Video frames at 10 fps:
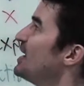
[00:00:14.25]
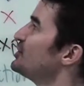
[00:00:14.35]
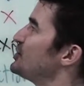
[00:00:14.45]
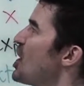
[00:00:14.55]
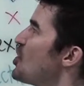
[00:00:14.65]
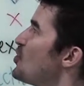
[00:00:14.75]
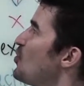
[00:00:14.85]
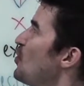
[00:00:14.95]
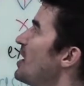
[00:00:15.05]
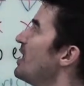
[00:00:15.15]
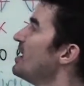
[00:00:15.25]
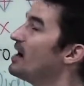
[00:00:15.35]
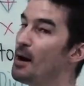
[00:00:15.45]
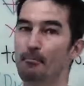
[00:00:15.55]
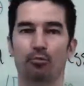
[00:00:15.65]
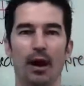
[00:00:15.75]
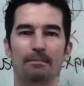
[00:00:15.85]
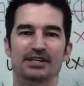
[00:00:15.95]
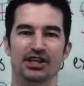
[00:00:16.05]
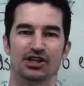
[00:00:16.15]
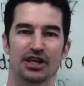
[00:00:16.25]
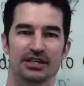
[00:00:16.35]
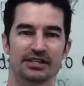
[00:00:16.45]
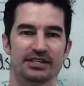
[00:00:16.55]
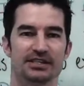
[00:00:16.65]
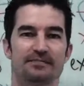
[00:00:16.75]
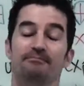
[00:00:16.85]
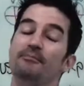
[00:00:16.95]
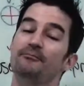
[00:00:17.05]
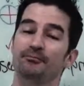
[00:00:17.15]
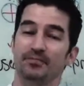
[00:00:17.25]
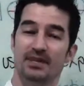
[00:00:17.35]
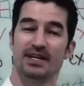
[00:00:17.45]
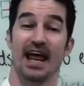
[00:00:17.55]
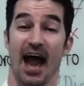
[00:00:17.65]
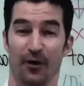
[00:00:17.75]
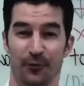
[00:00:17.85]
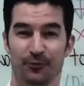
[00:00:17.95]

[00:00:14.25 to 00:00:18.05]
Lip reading: to prepositions. Now,